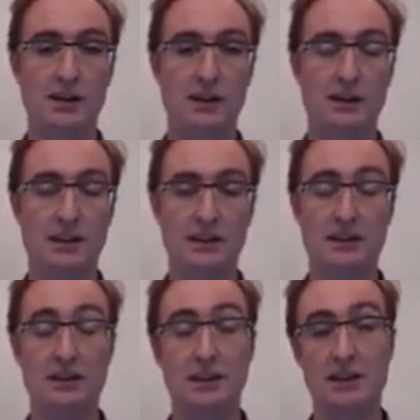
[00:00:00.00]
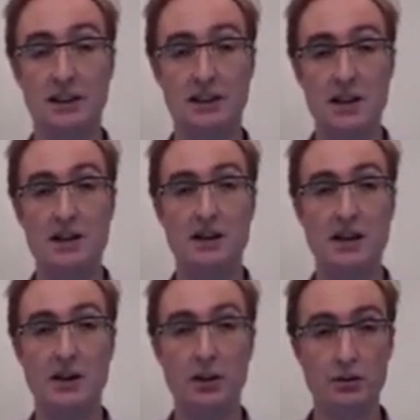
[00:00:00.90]
that says essentially
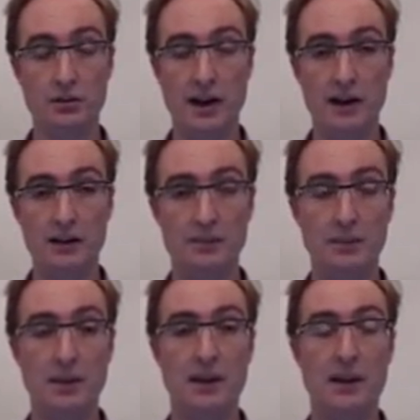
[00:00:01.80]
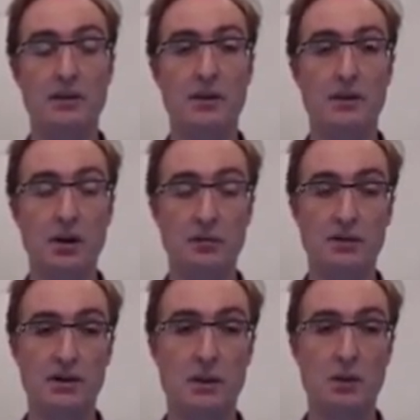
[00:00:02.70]
they don't route. If it's not
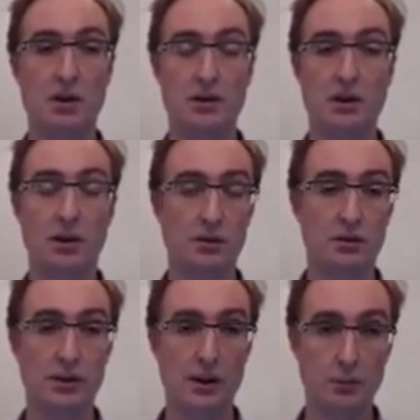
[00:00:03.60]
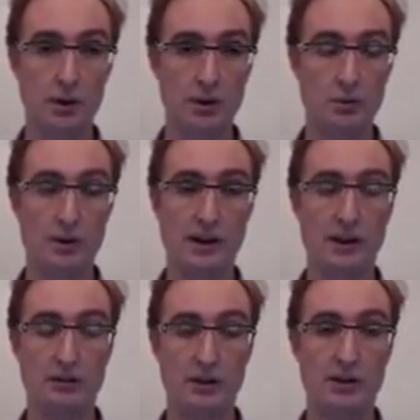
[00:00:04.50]
for someone on the local network where they
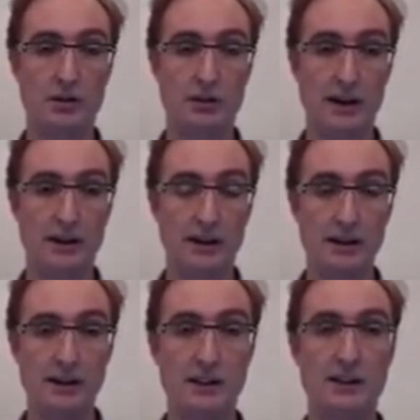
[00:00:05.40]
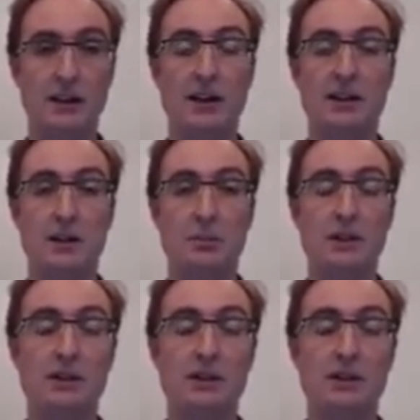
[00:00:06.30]
can reach directly, then they simply